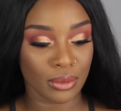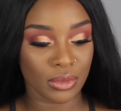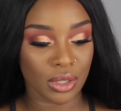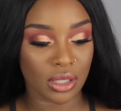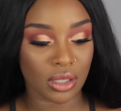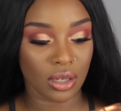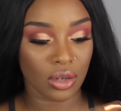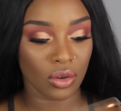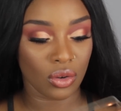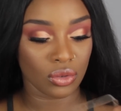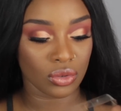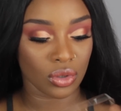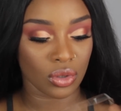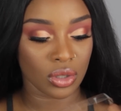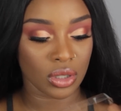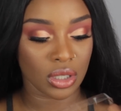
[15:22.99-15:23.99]
I'm just going to
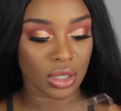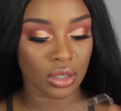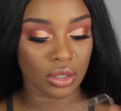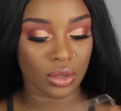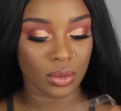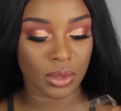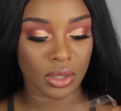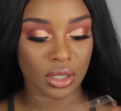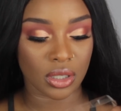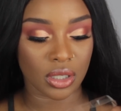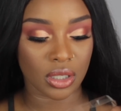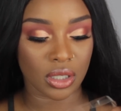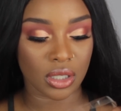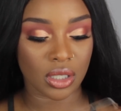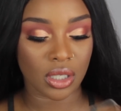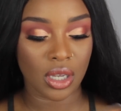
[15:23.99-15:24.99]
hold on to the
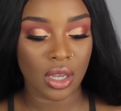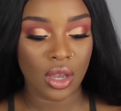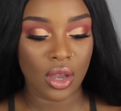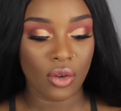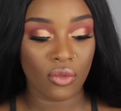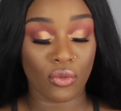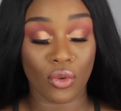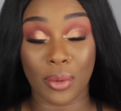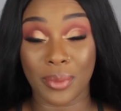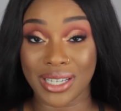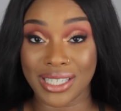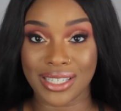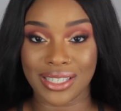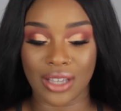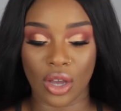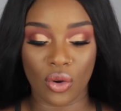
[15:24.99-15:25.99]
tweezers for
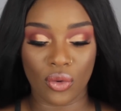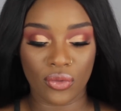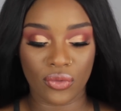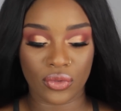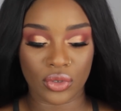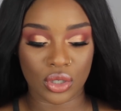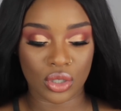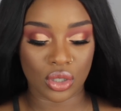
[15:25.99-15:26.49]
myself.